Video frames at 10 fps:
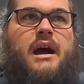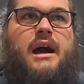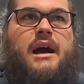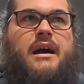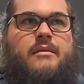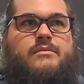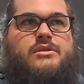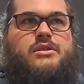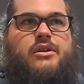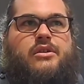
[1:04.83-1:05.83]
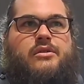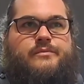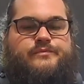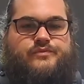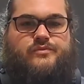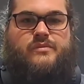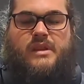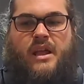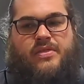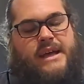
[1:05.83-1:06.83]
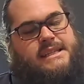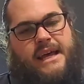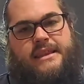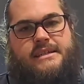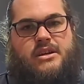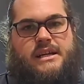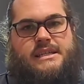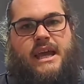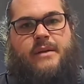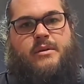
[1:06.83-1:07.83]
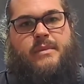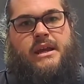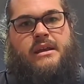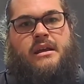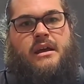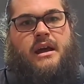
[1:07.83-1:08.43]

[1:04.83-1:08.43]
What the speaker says: So that's how these guys came to me.